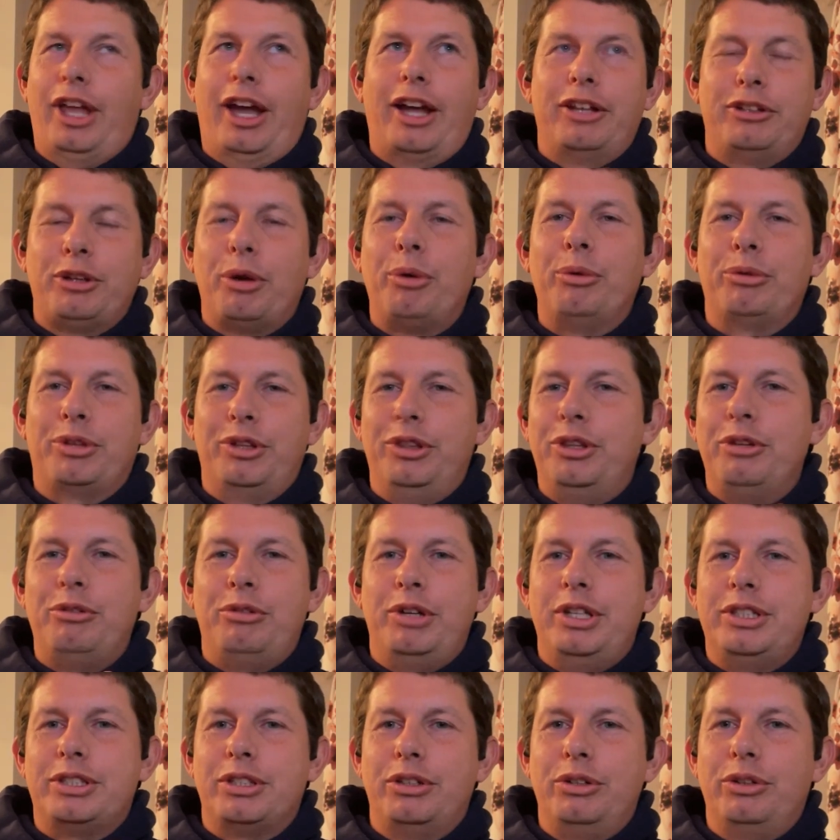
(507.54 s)
I don't think there
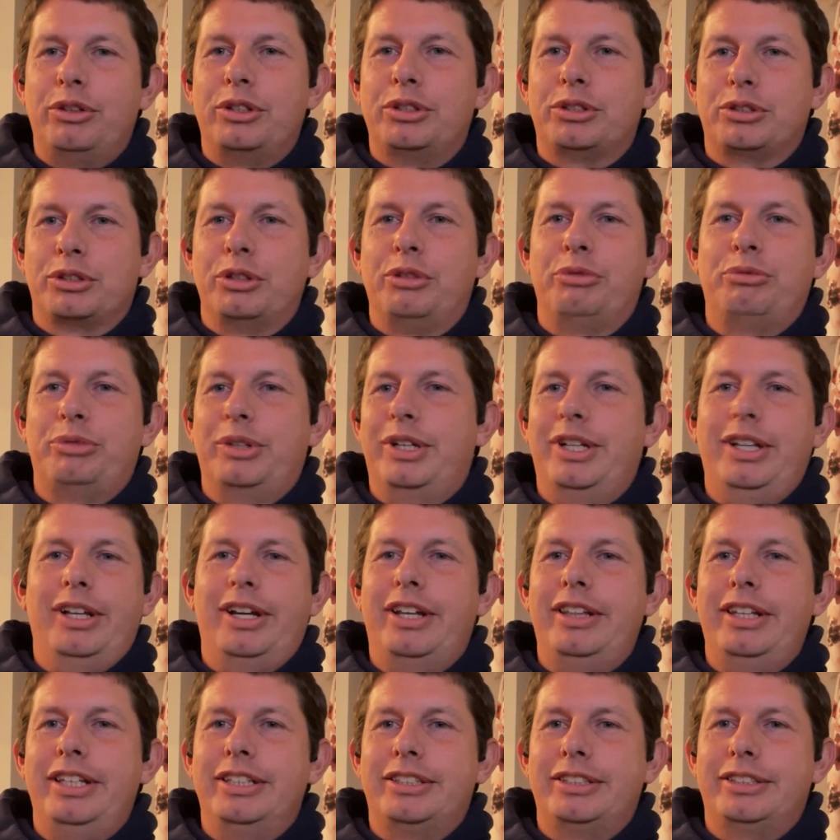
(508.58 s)
is another software
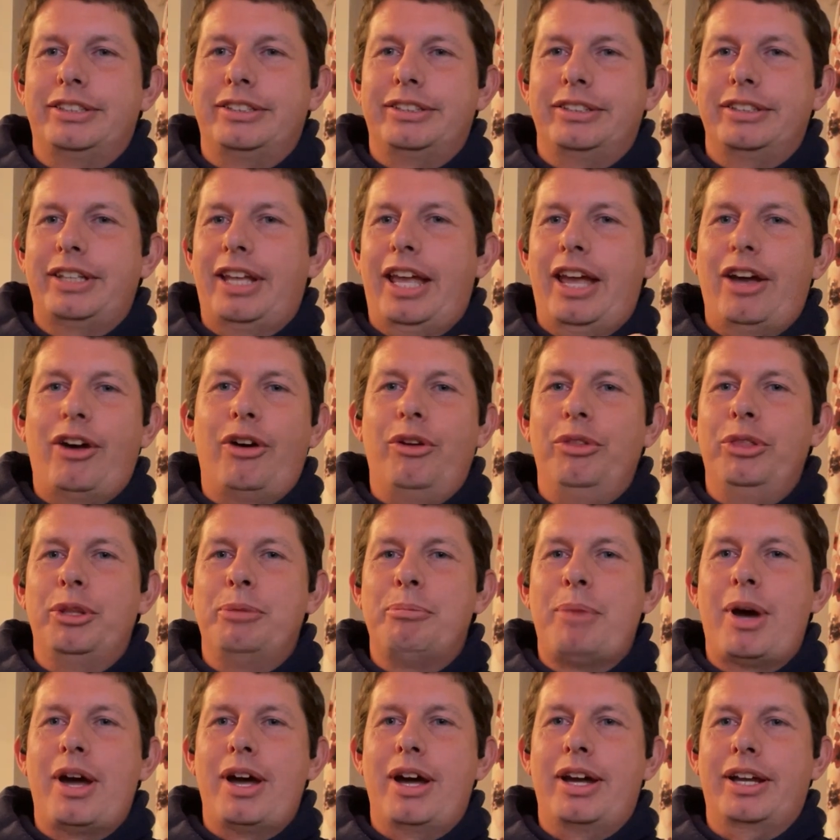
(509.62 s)
like this on the
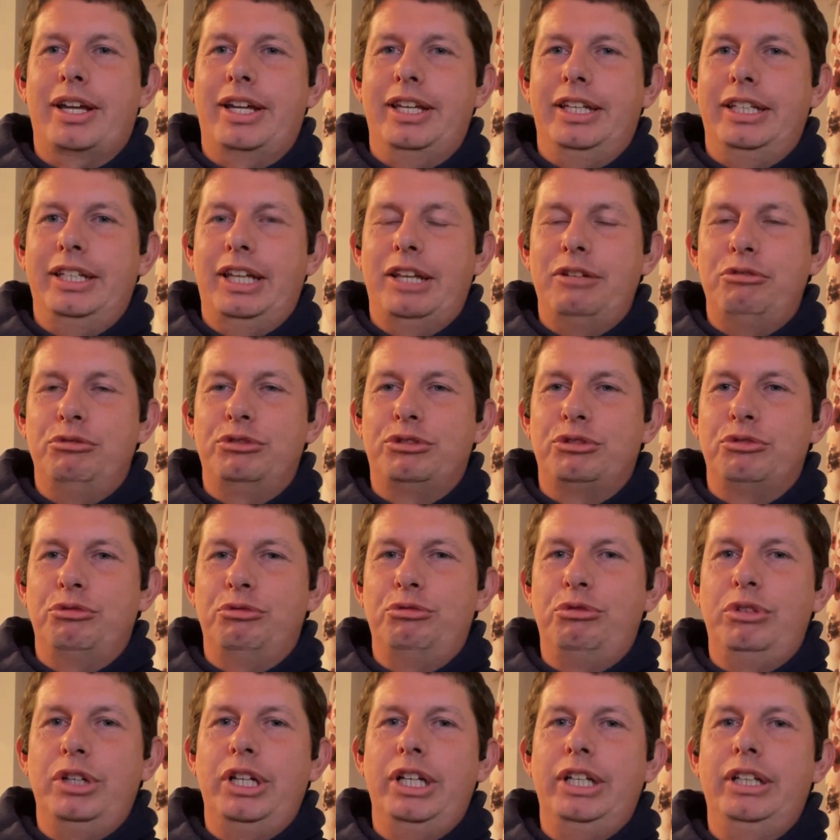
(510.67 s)
market. It
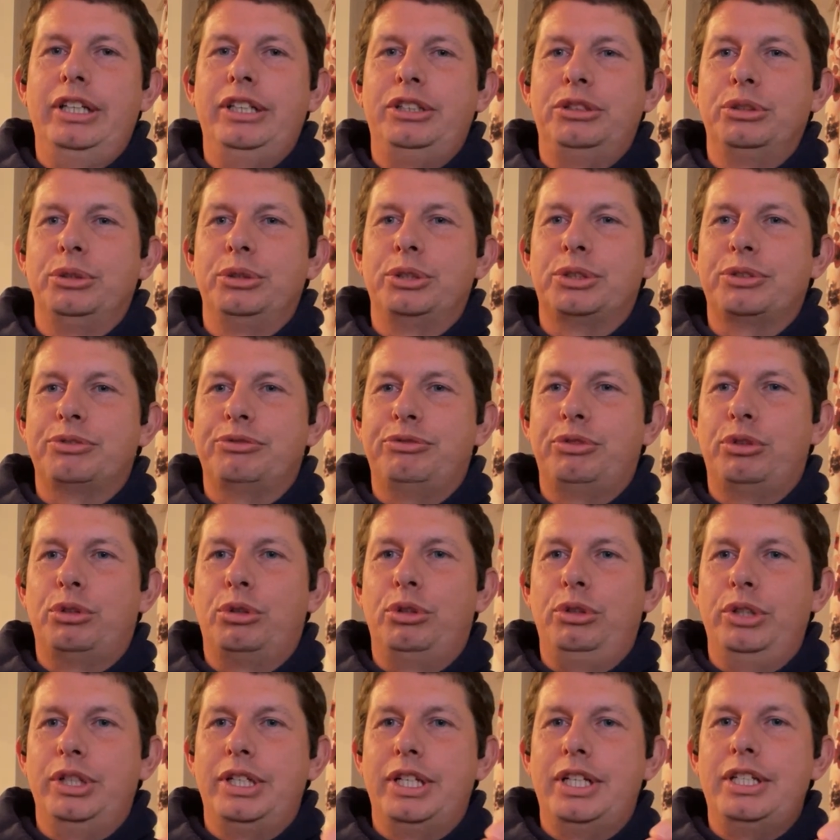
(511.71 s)
really does
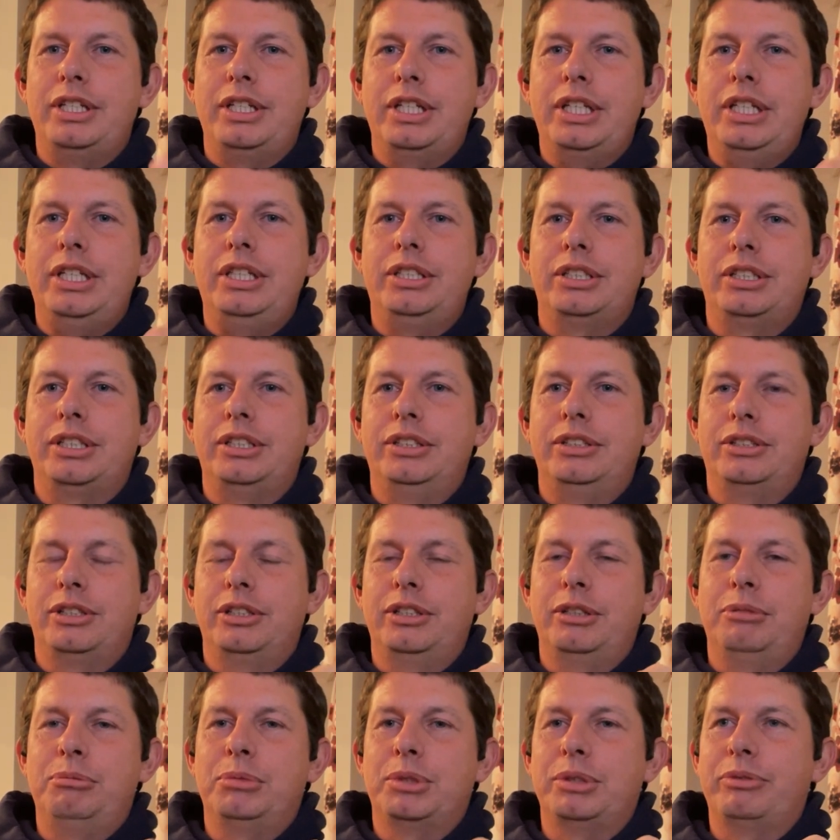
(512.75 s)
fall in a niche in
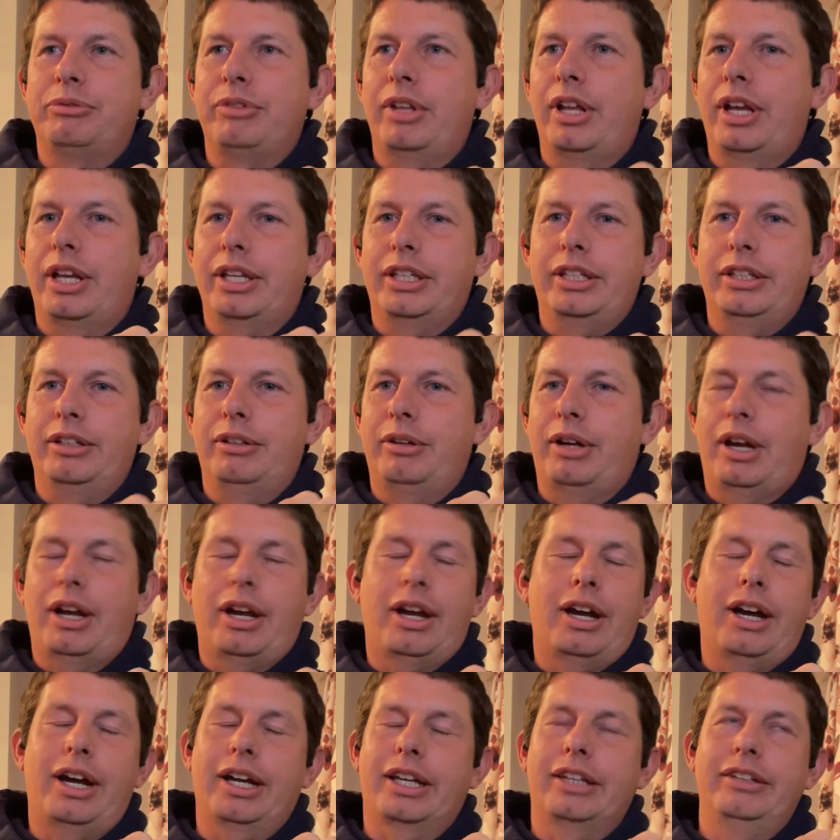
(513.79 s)
terms of, like,
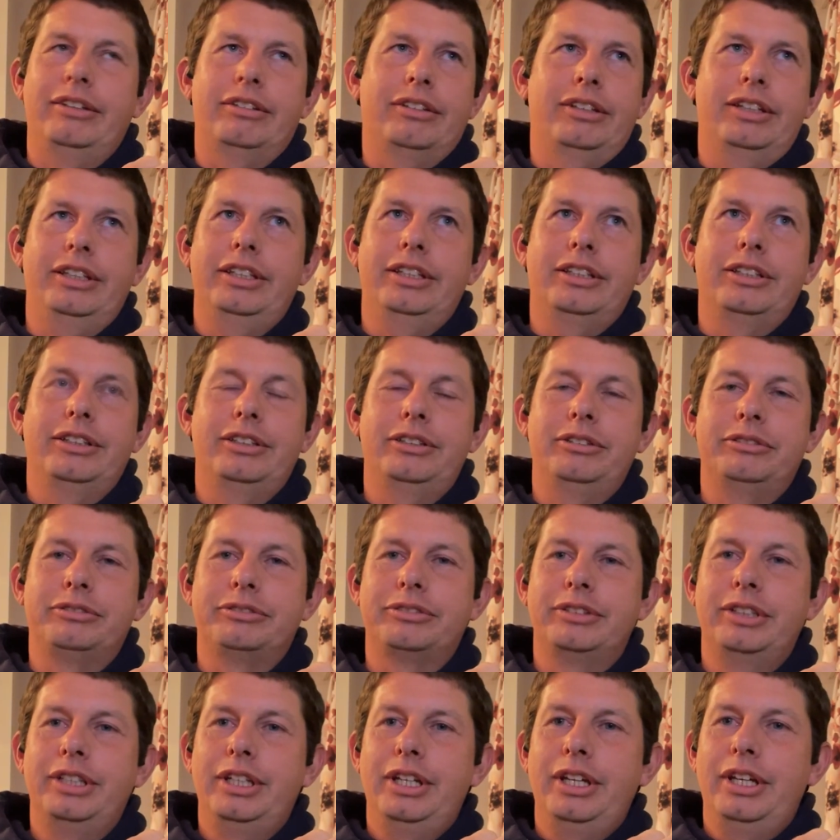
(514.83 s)
I can think of
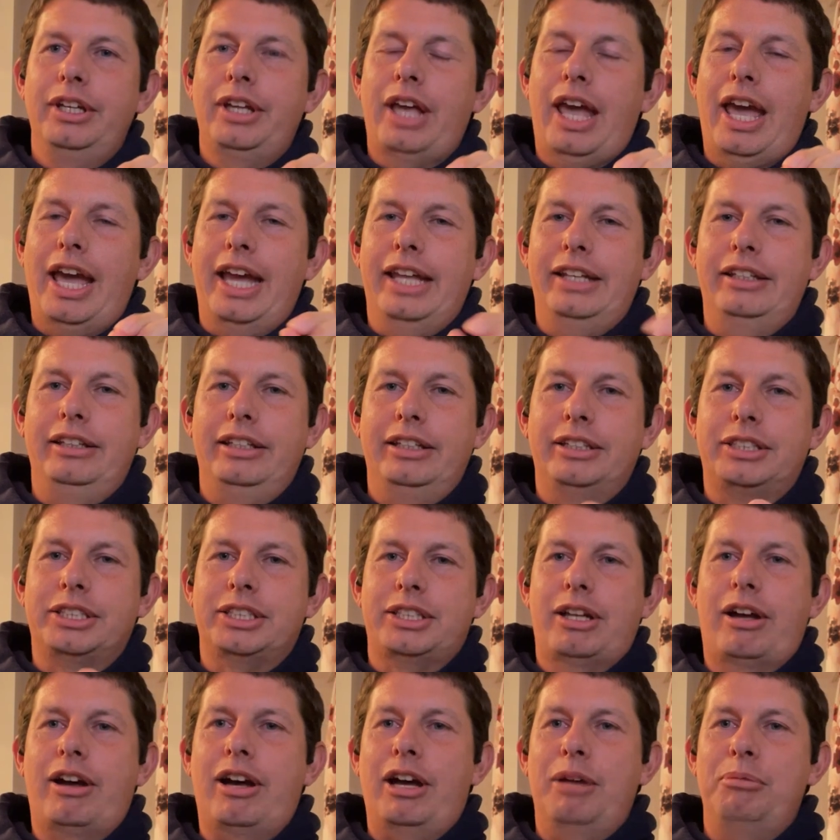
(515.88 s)
endless
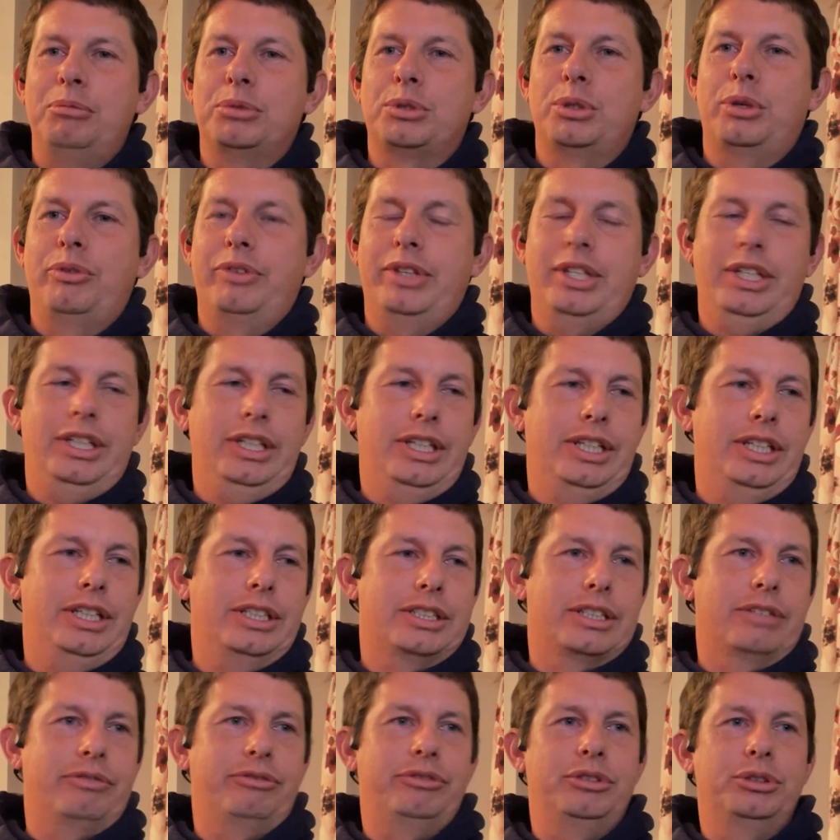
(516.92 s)
times over the
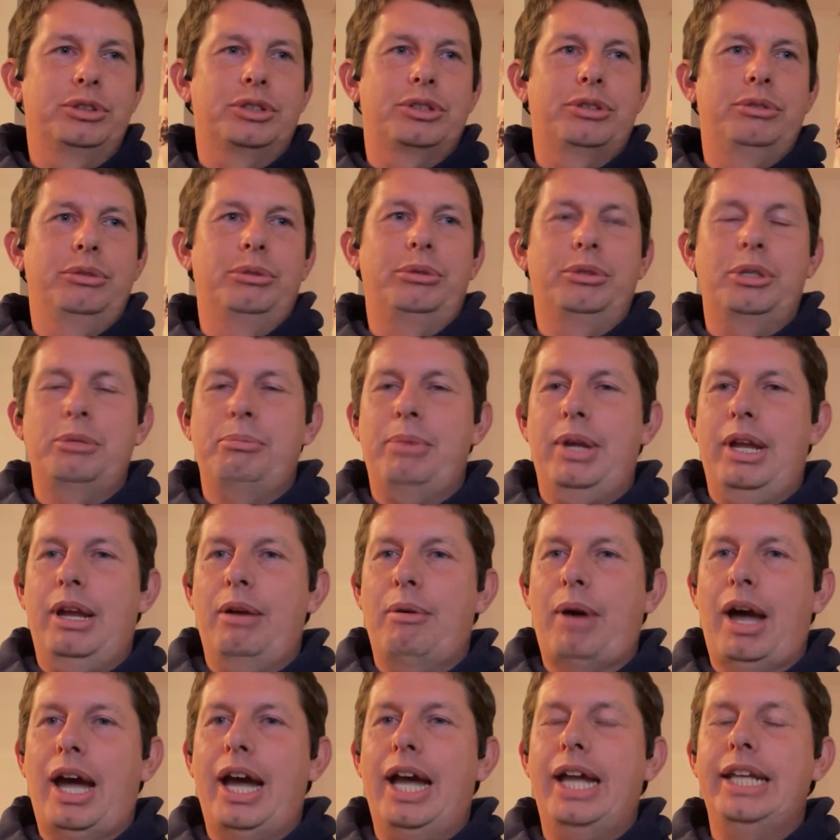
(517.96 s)
years I've just thought
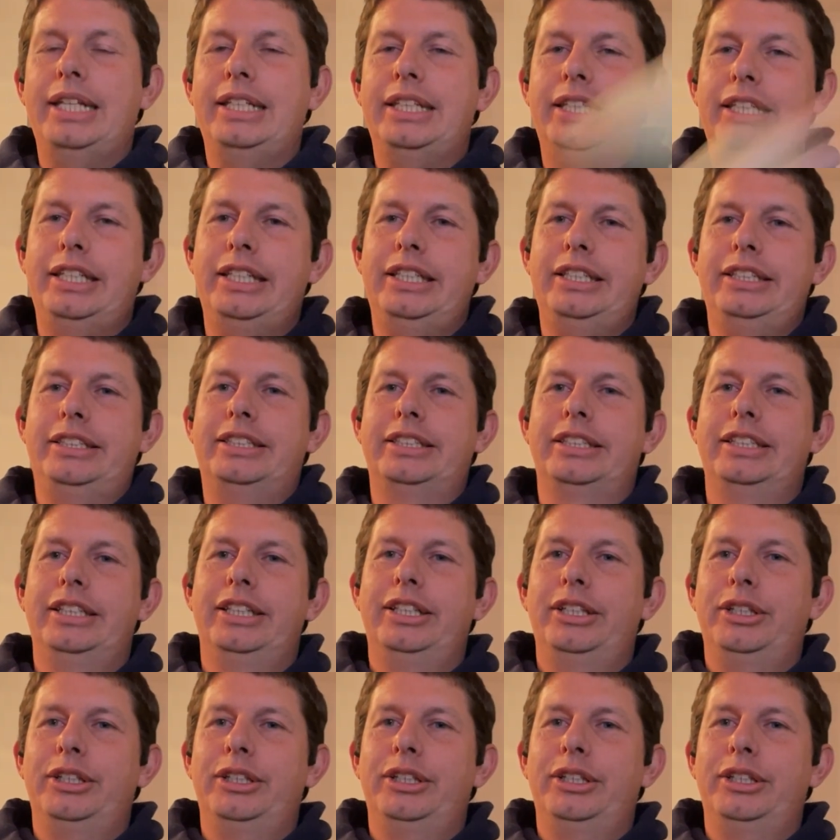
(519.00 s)
about, I need